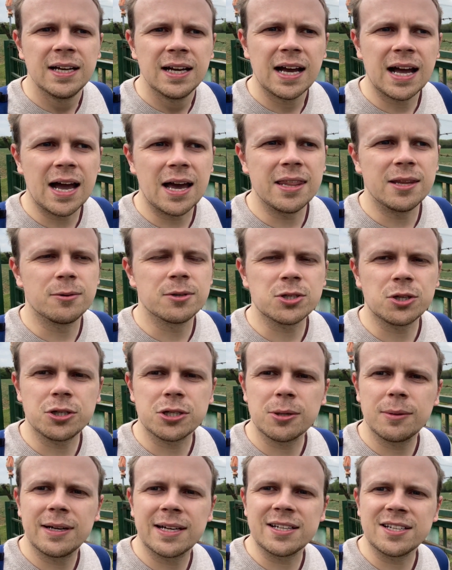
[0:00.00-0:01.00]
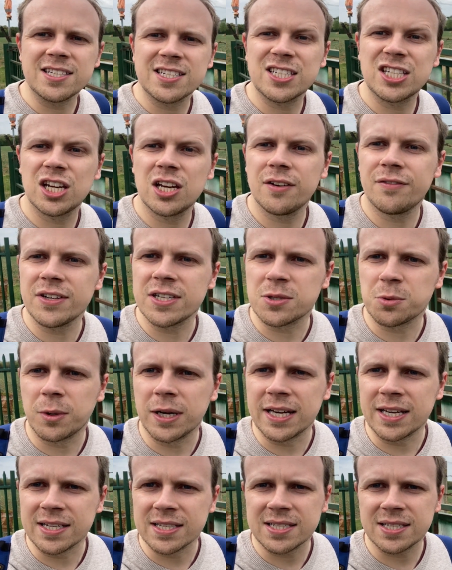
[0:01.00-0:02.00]
And there was also a little service
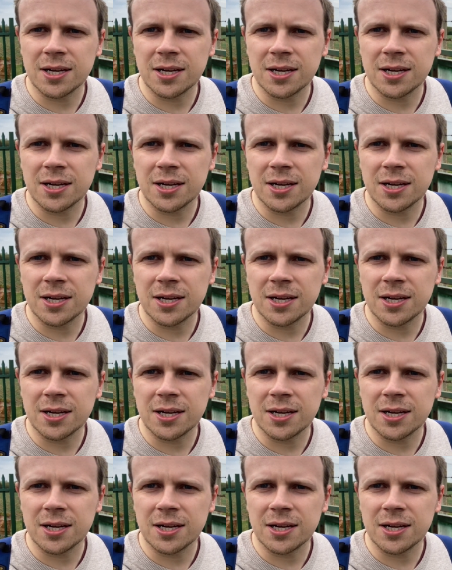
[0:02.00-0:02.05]
wing.